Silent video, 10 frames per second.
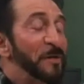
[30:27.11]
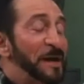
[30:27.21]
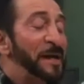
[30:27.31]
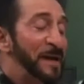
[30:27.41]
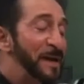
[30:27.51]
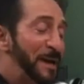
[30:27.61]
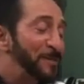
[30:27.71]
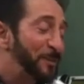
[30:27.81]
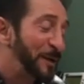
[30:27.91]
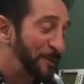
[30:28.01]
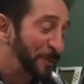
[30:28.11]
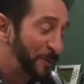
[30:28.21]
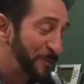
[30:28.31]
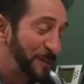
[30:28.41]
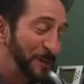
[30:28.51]
Here's one of the
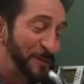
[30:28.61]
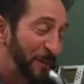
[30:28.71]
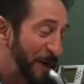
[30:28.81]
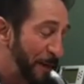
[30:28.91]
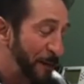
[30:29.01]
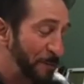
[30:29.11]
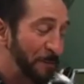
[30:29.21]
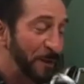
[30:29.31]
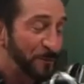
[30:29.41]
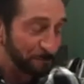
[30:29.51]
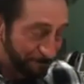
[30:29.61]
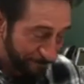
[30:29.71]
rules that used to crack me up the most.